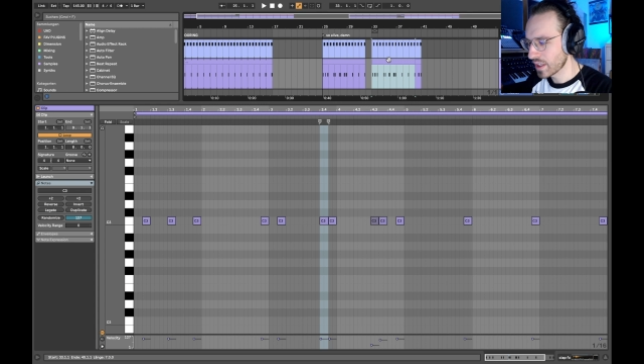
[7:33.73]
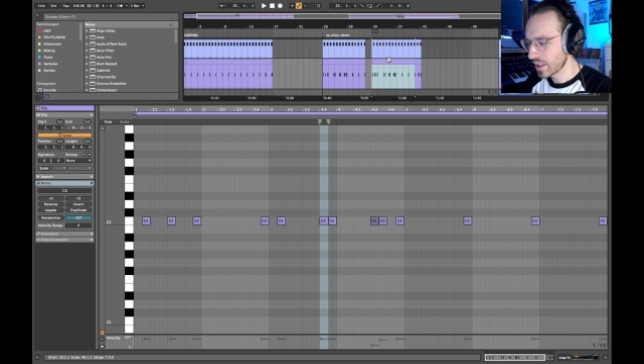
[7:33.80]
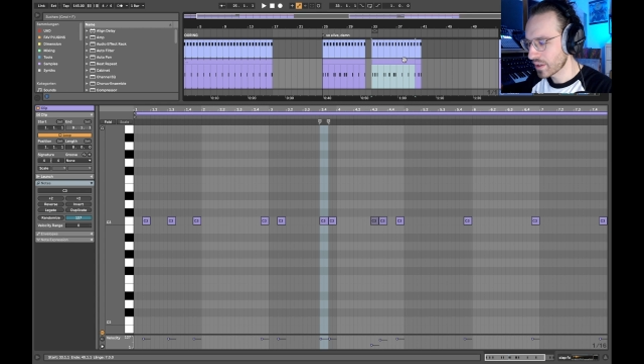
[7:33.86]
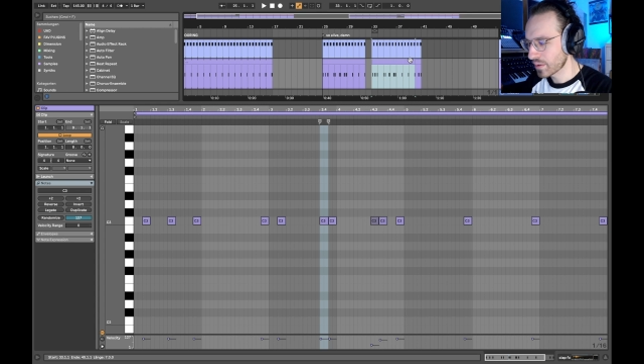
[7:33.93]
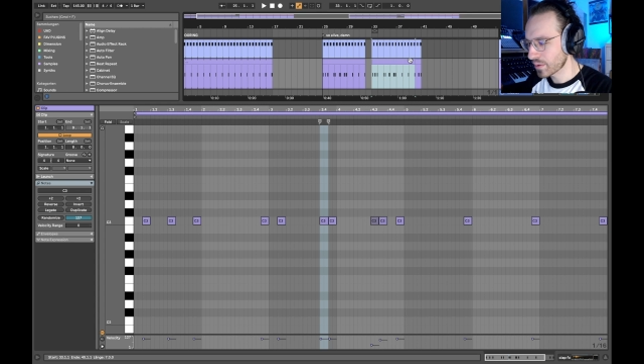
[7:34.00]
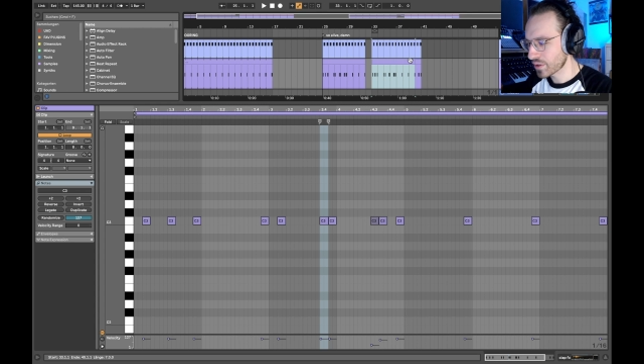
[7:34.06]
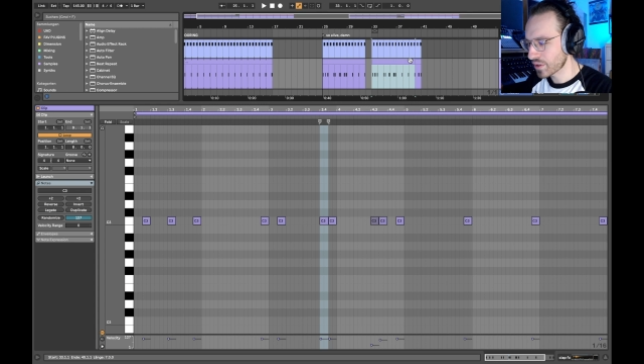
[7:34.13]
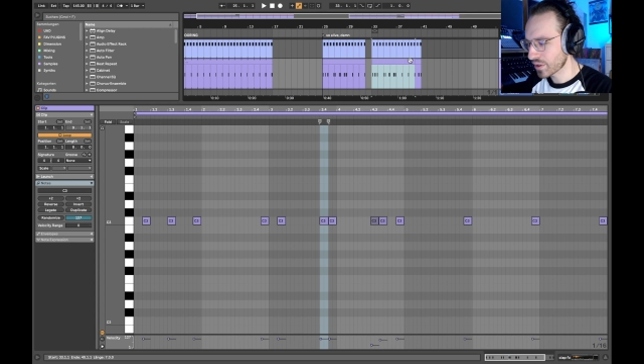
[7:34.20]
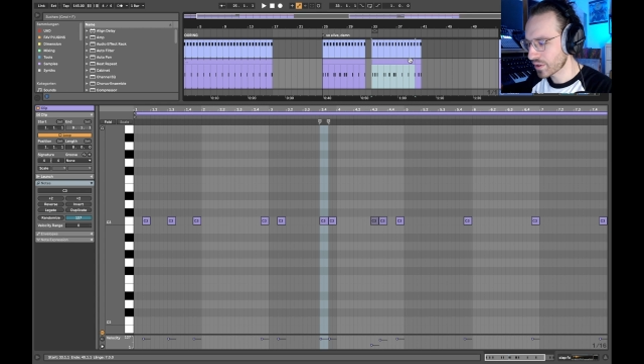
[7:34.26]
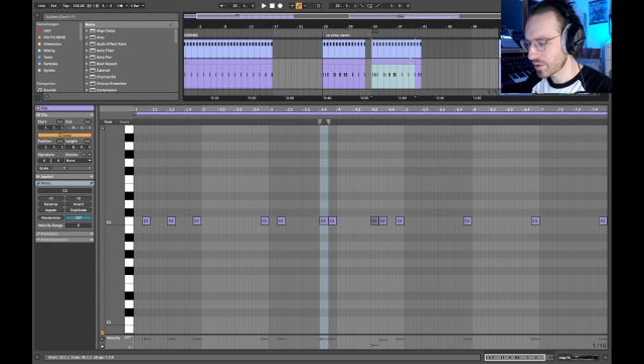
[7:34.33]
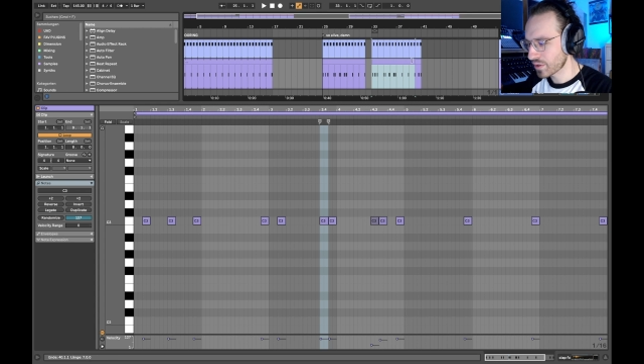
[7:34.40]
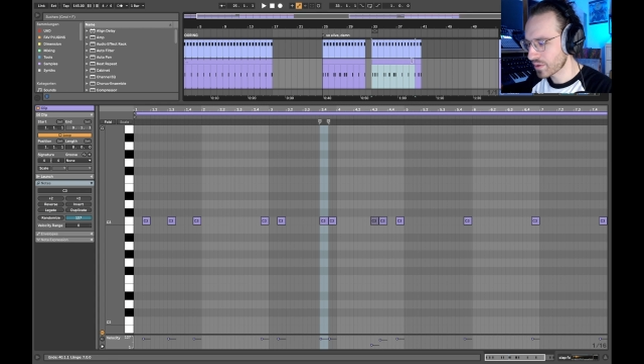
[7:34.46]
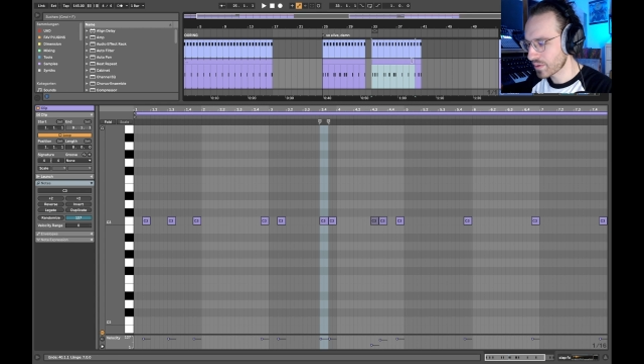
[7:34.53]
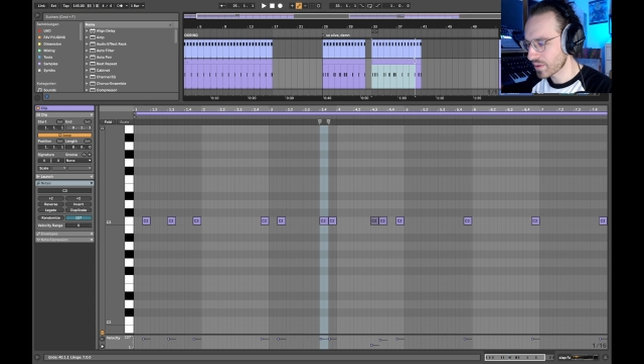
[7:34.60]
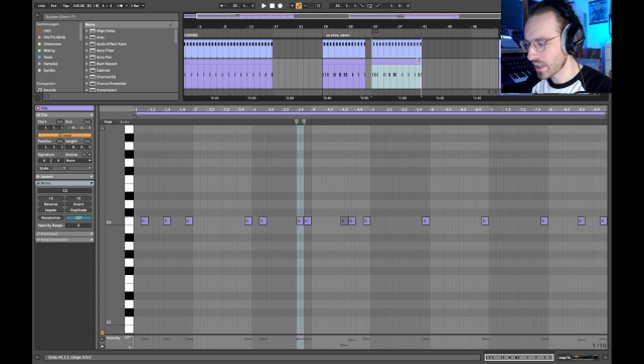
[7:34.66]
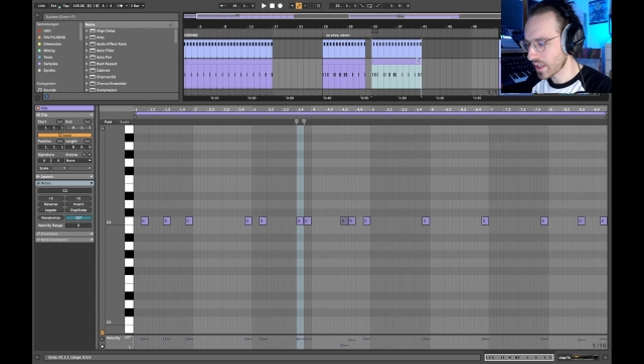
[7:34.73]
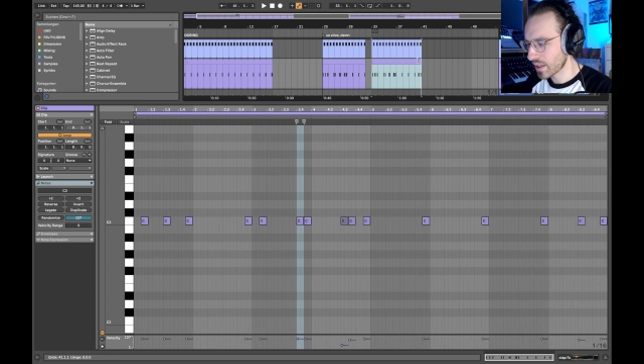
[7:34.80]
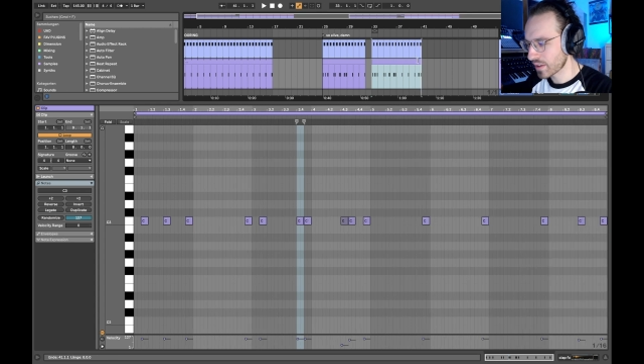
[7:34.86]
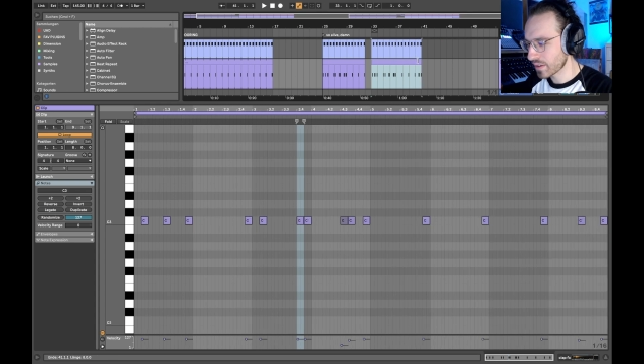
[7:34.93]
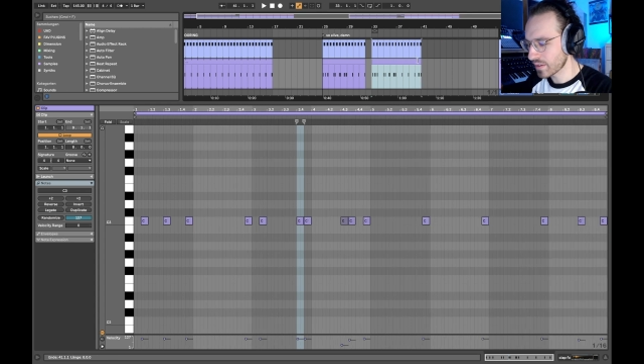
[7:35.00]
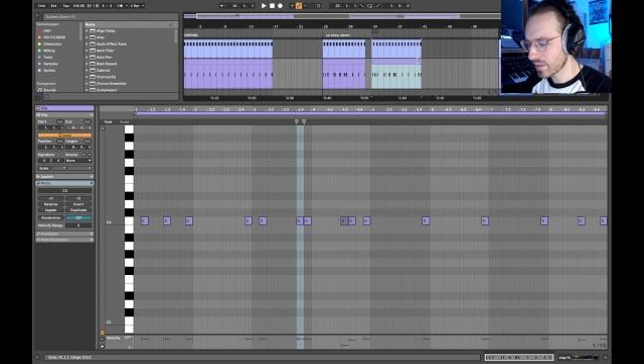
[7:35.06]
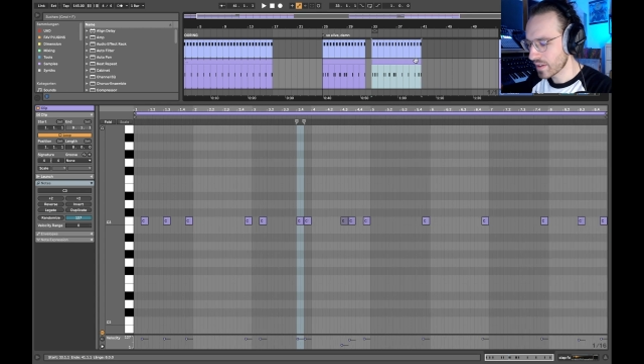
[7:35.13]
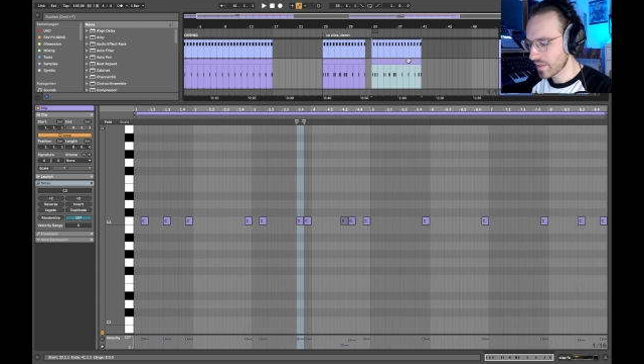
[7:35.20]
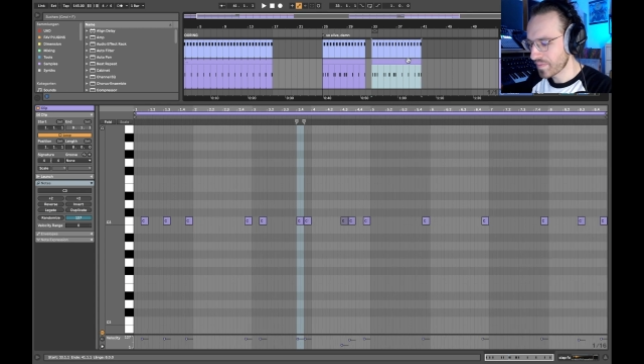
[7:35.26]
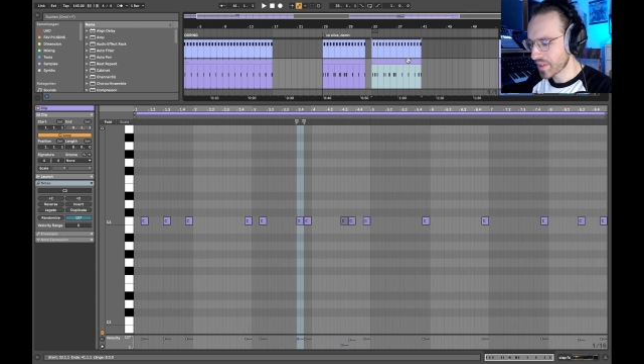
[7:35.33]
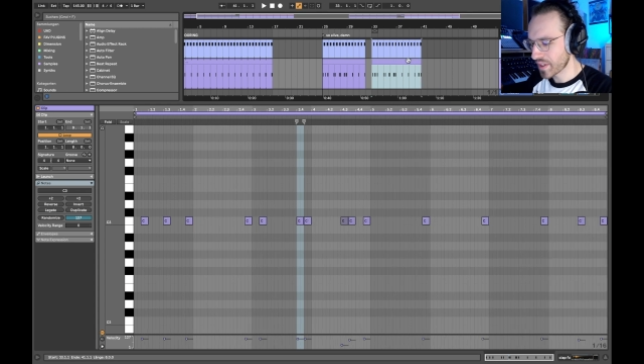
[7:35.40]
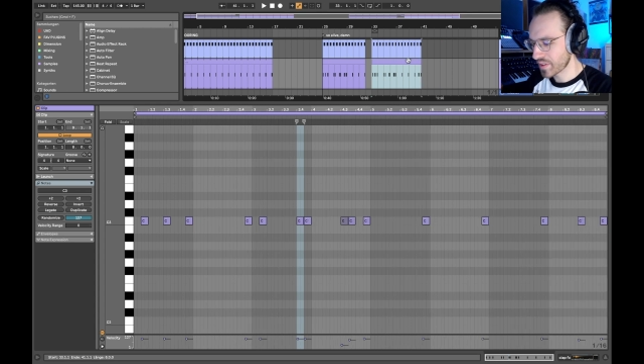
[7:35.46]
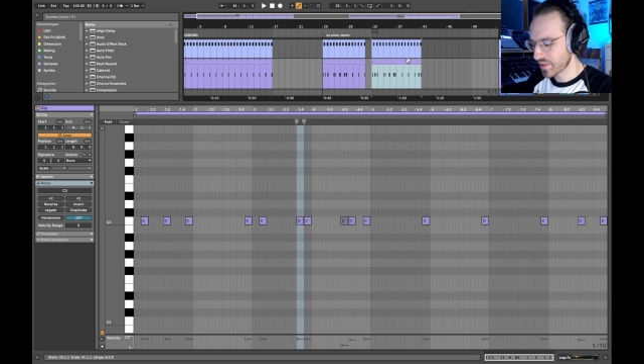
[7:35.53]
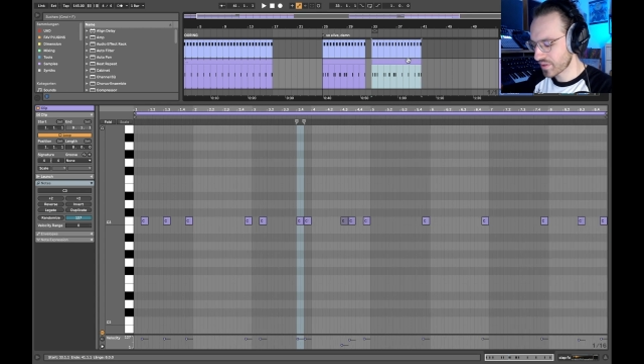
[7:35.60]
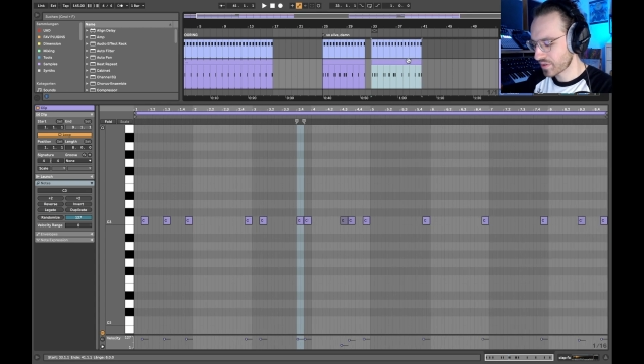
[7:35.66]
What you could do now is
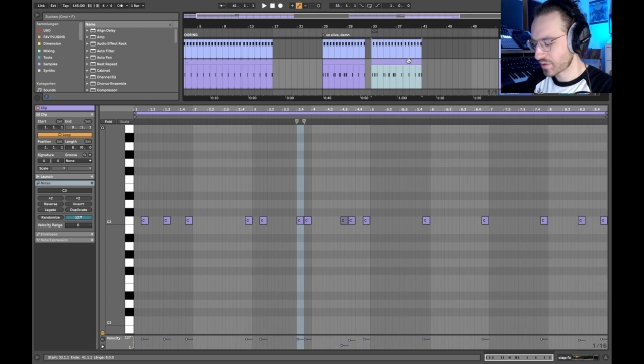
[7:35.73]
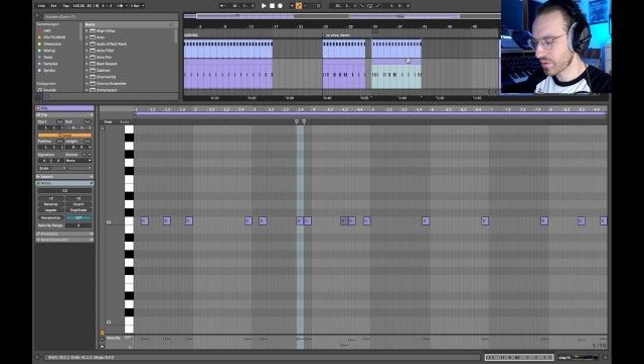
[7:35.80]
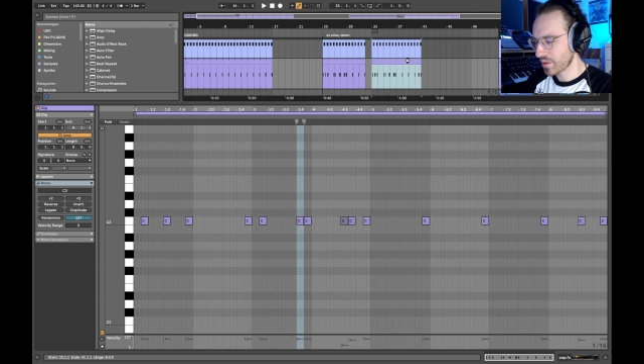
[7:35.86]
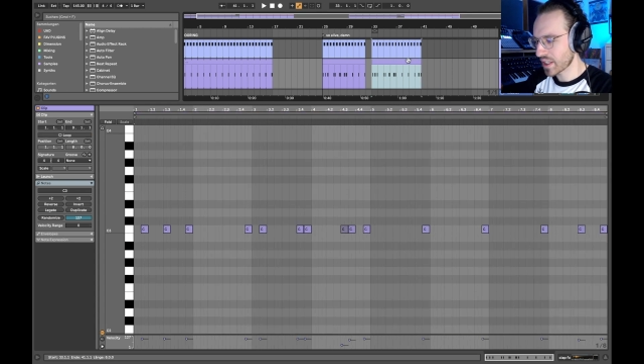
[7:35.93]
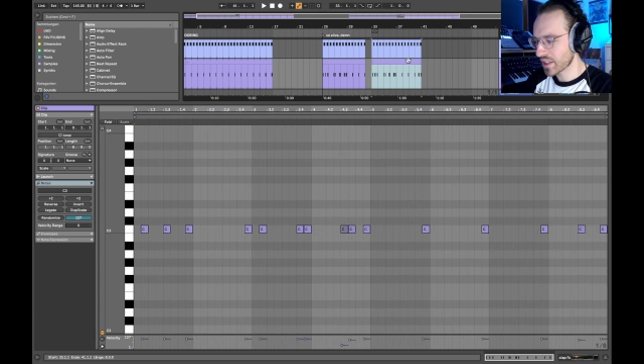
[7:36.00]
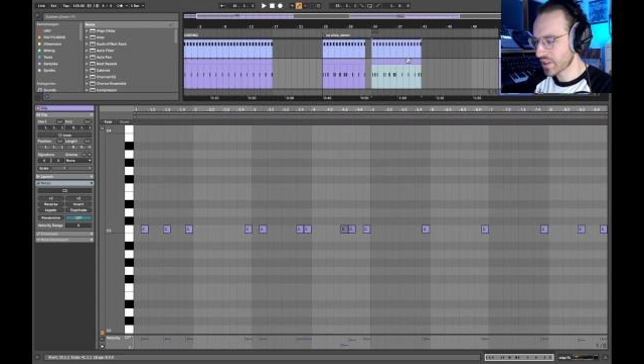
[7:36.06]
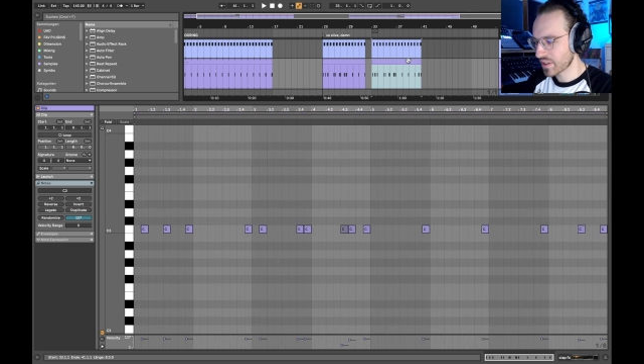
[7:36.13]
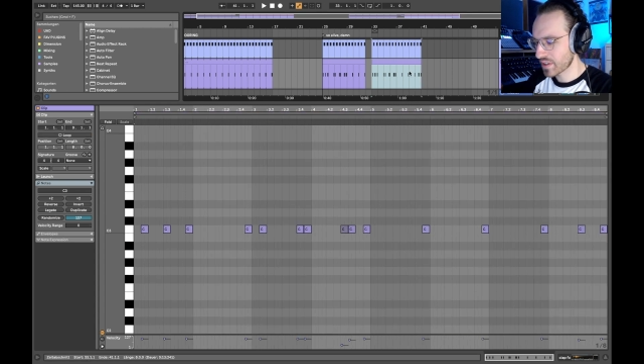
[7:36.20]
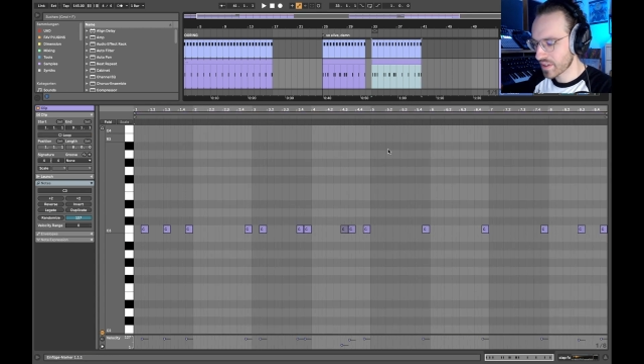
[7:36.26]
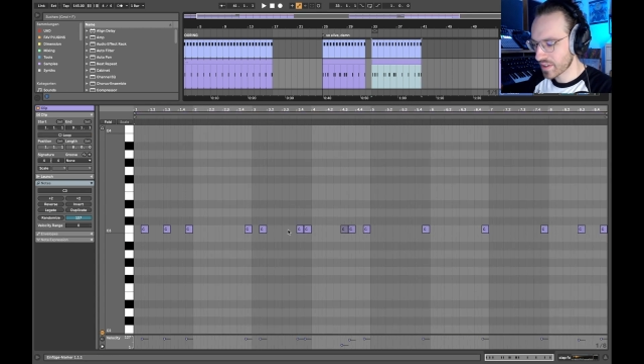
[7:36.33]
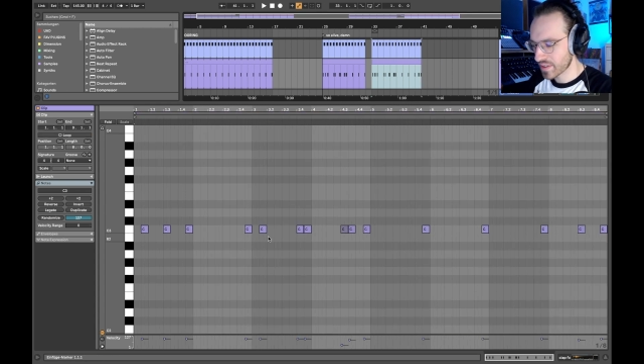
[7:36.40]
stretch this